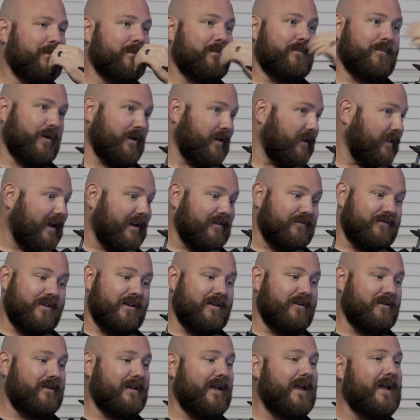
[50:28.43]
Played a lot of
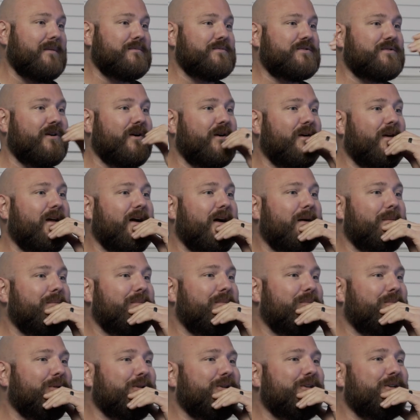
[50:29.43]
video games growing up,
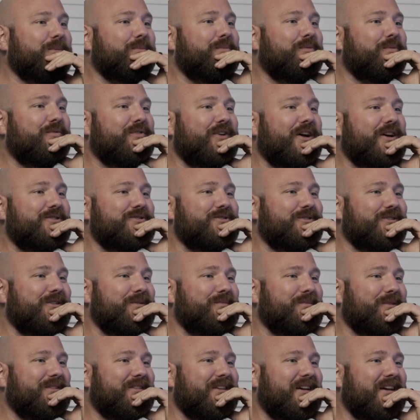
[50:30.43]
played them professionally,
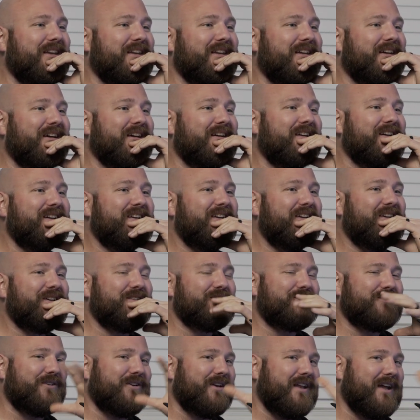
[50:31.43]
but then
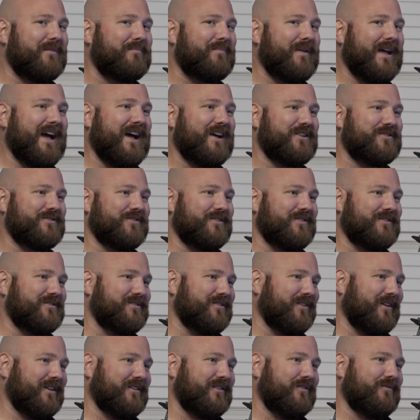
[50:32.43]
turned that passion
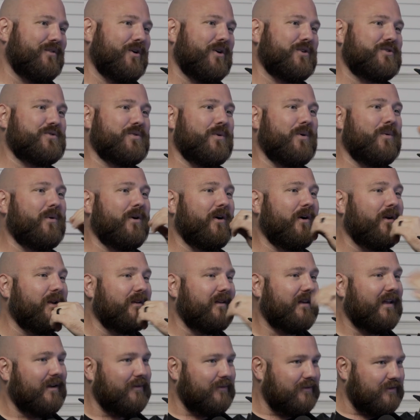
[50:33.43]
into like the virtual world,
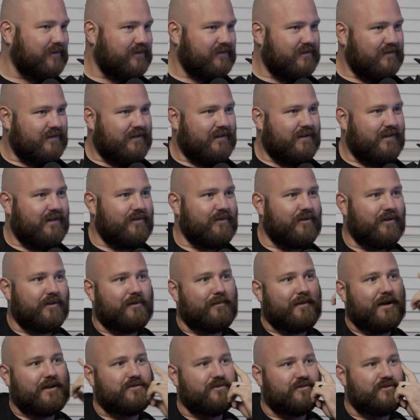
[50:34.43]
and that was really
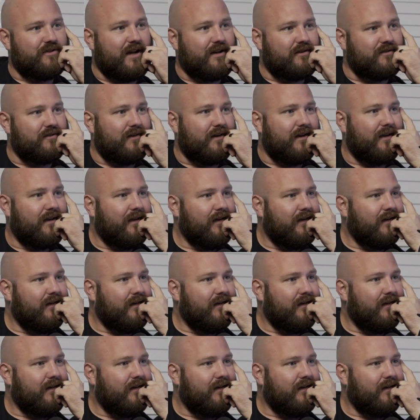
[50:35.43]
my trajectory.